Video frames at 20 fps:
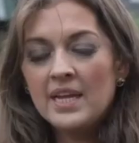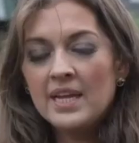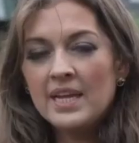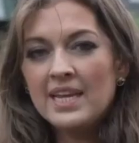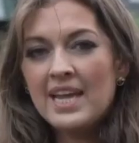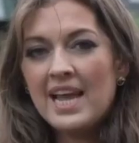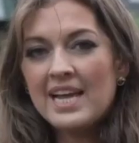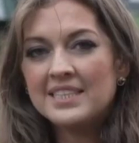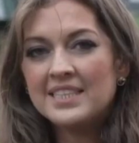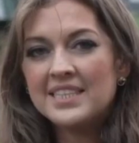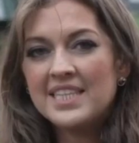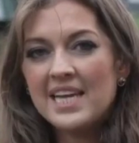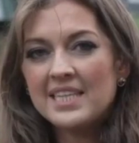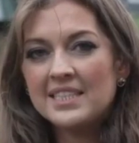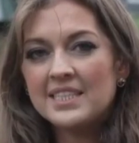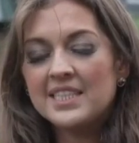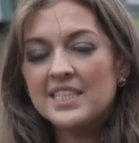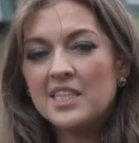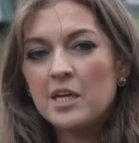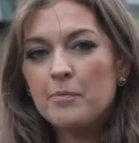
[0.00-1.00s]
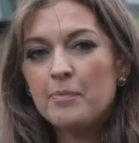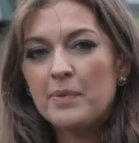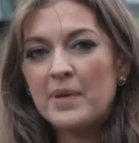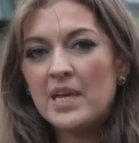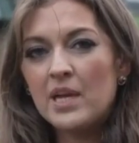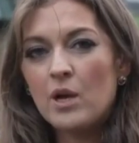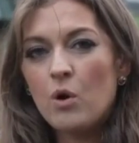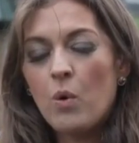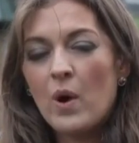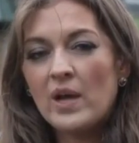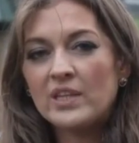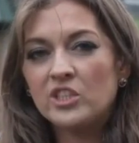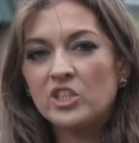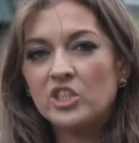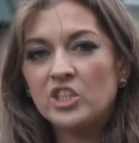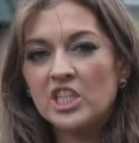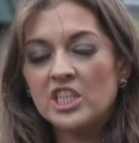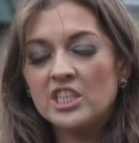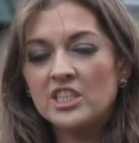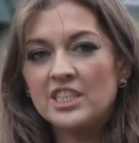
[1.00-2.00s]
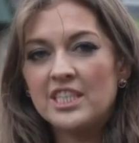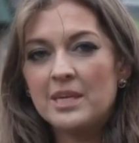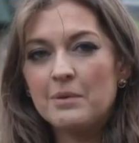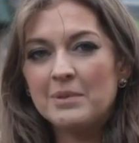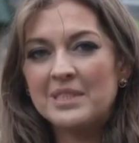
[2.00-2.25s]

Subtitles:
Yes, they're still being questioned.